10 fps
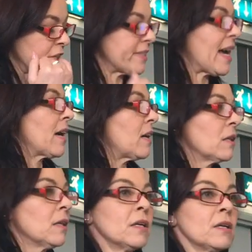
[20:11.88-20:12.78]
to
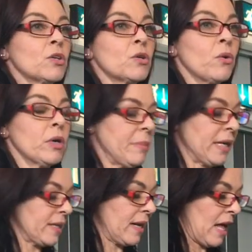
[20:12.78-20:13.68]
tackle growing
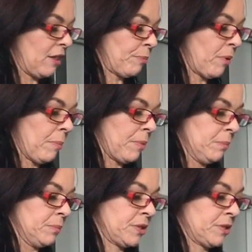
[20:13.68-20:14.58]
mental health
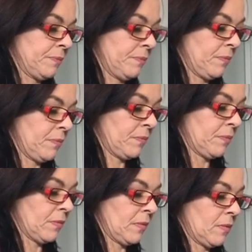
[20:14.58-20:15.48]
problems,
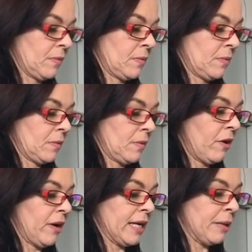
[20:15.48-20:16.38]

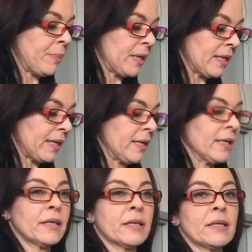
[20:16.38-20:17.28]
our
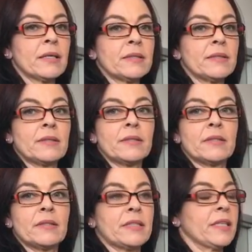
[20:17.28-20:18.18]
inability
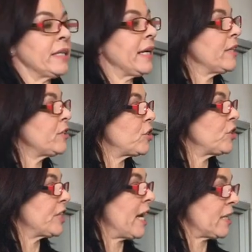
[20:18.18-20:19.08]
to
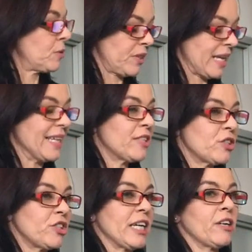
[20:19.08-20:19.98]
interject with
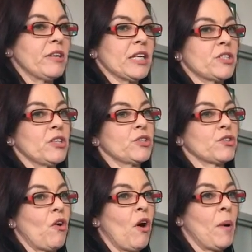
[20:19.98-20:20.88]
intergenerational
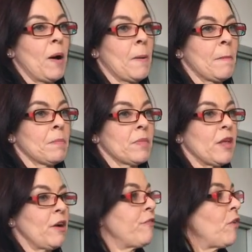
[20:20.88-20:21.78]
trauma,
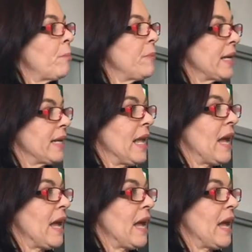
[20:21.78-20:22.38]
therefore making